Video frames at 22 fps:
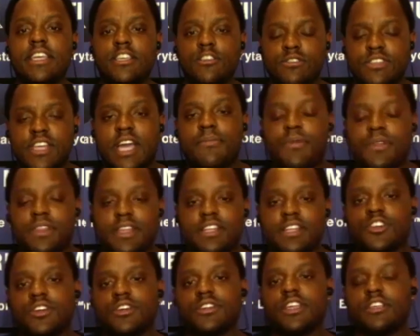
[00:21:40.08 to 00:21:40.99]

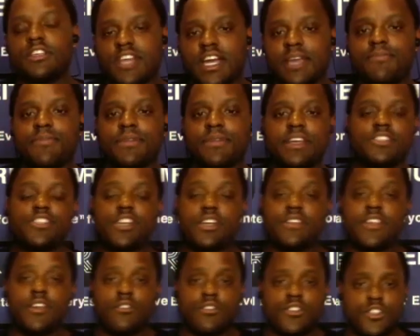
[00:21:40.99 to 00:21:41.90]
Hyperledger, and they
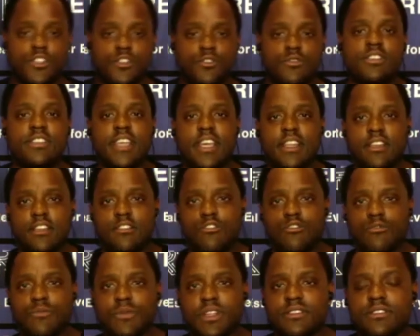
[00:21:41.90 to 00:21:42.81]
also use Stellar
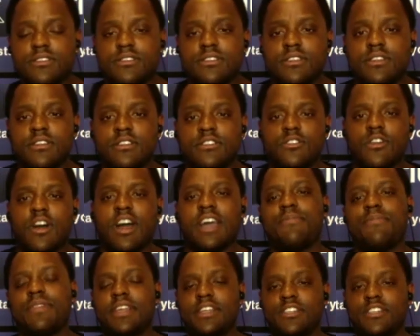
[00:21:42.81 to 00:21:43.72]
lumens. So
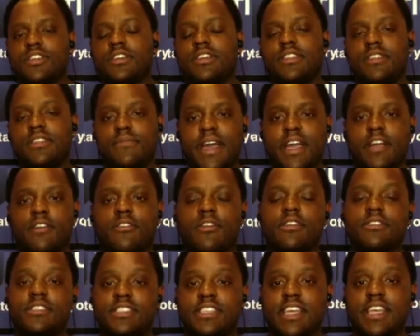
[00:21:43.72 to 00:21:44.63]
Hyperledger in the
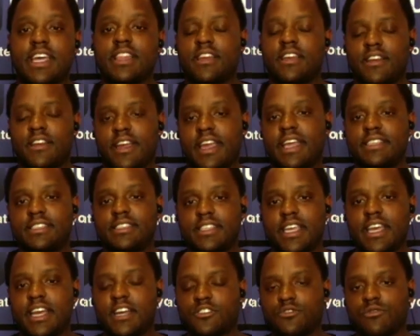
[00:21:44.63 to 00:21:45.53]
background, Stellar as the
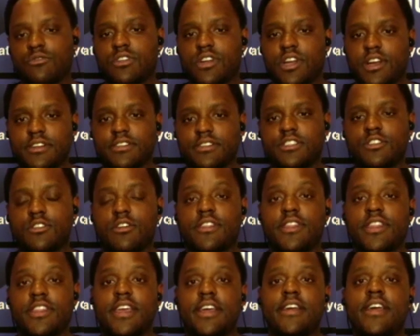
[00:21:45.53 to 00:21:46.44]
actual currency
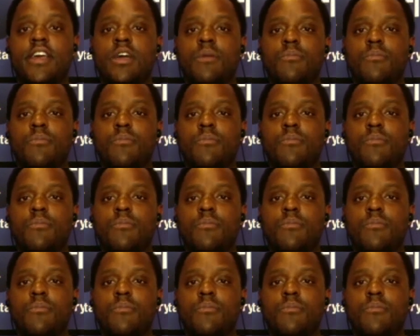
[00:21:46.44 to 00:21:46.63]
on there.